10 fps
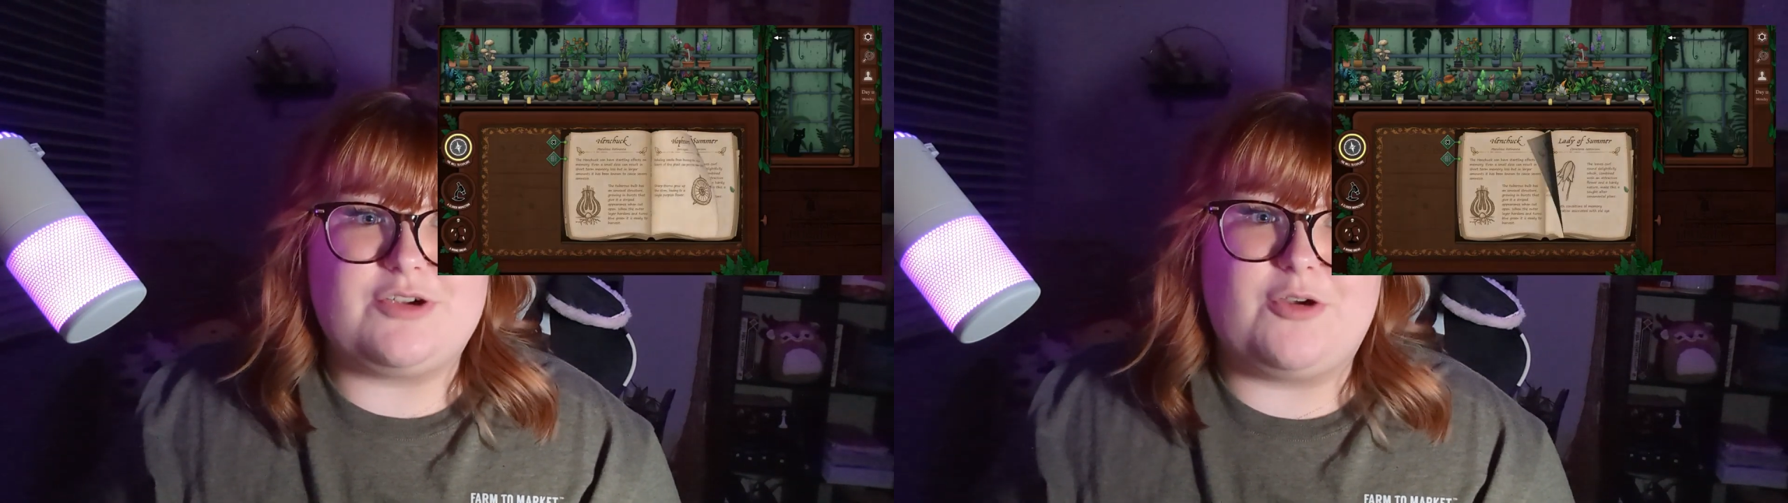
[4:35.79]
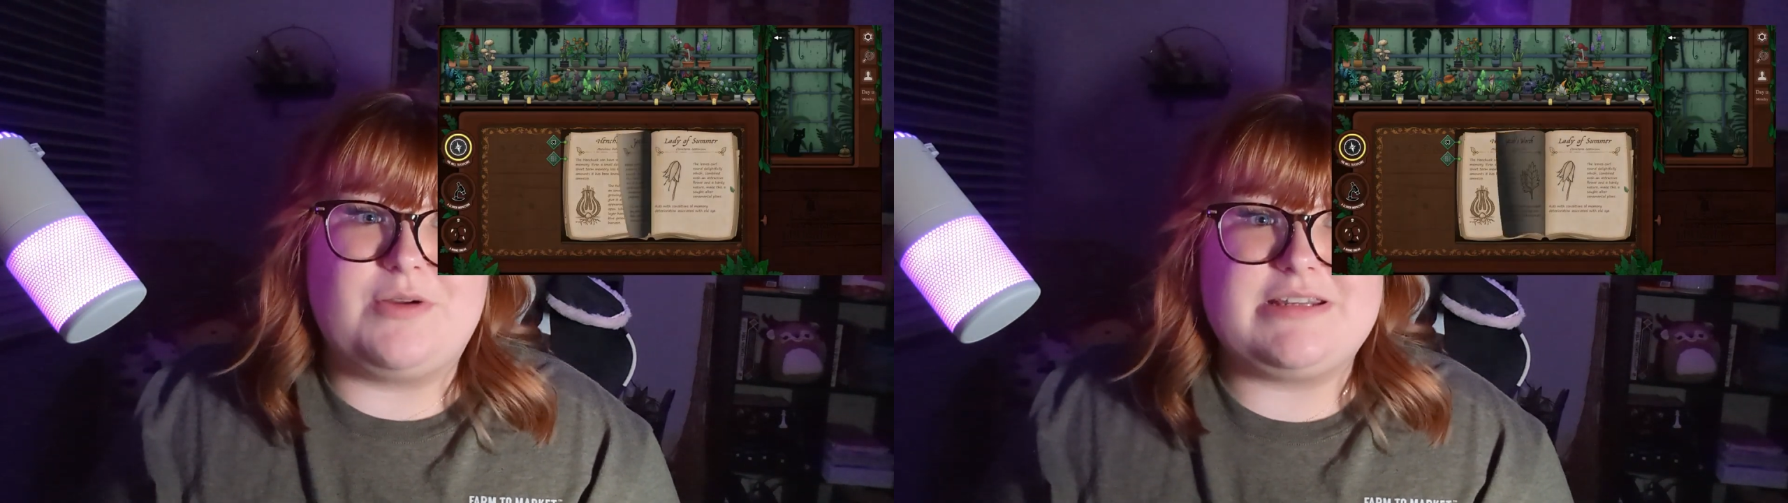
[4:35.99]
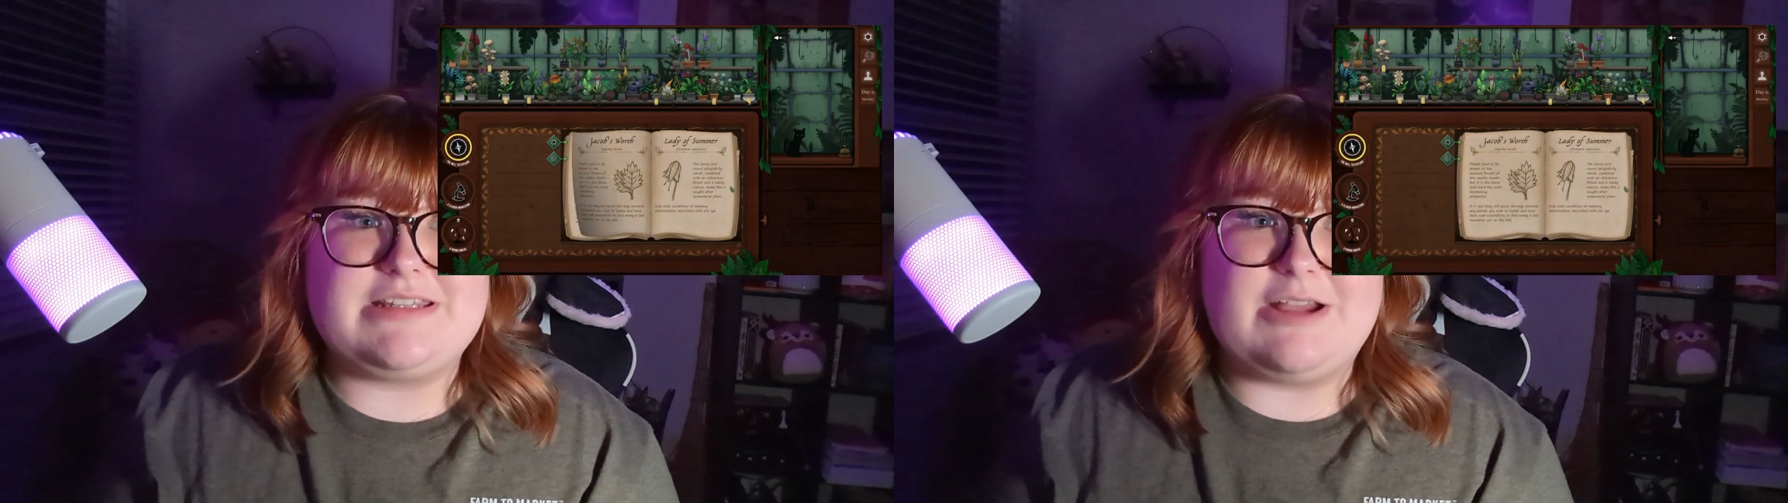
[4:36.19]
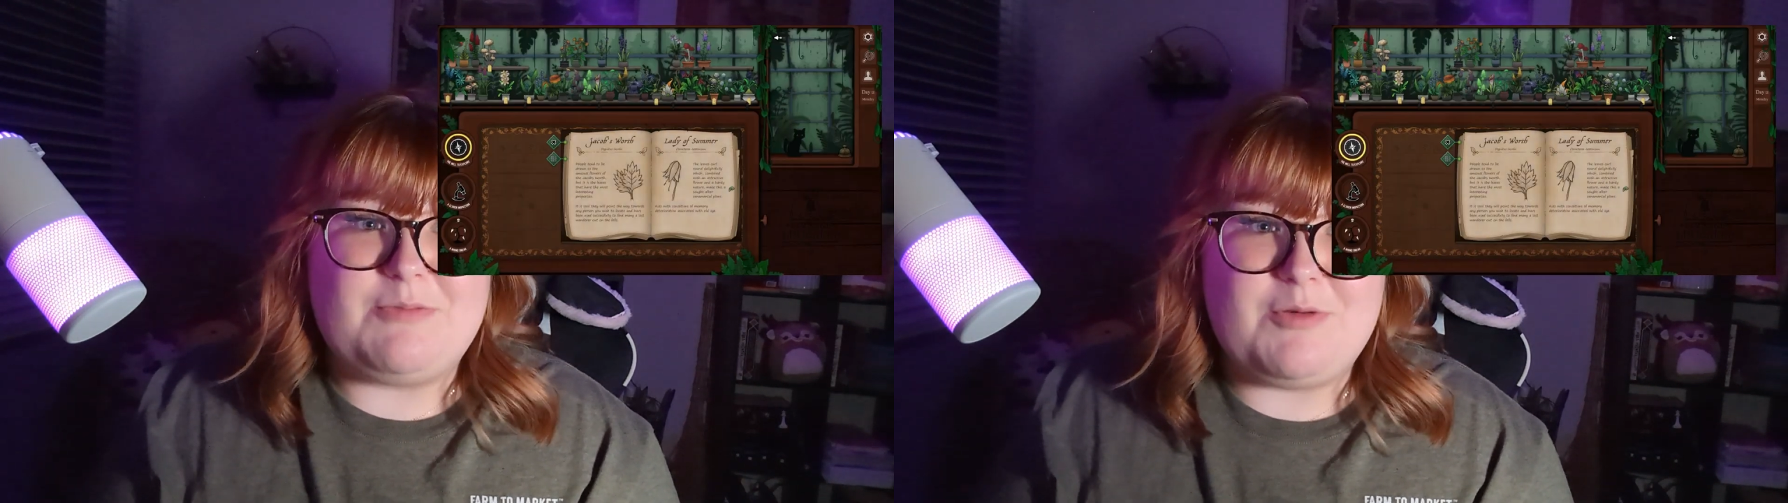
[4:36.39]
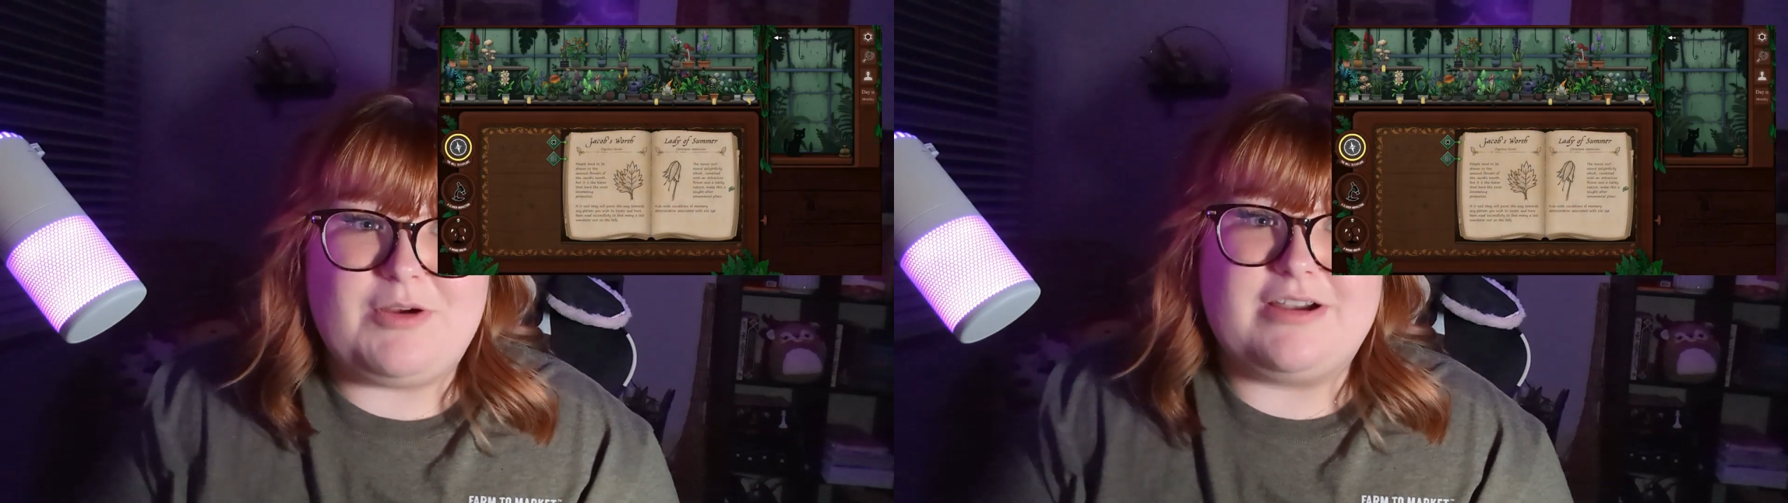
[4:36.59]
grow and to sell
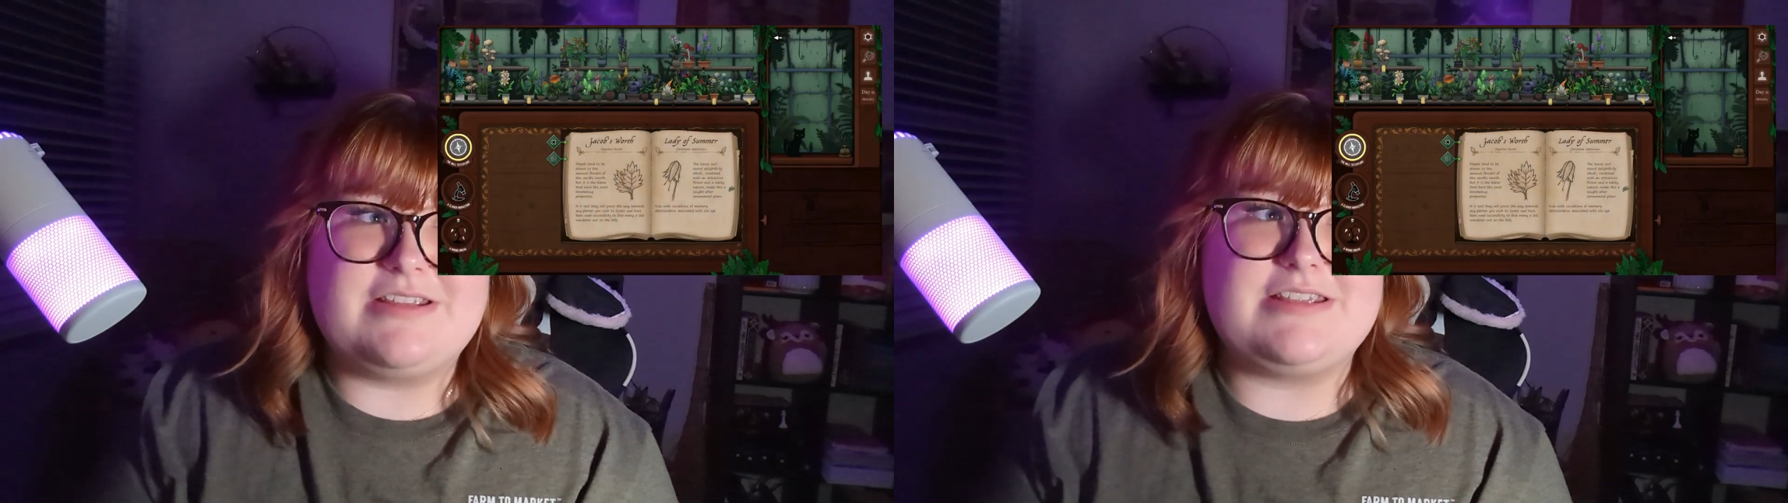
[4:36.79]
more.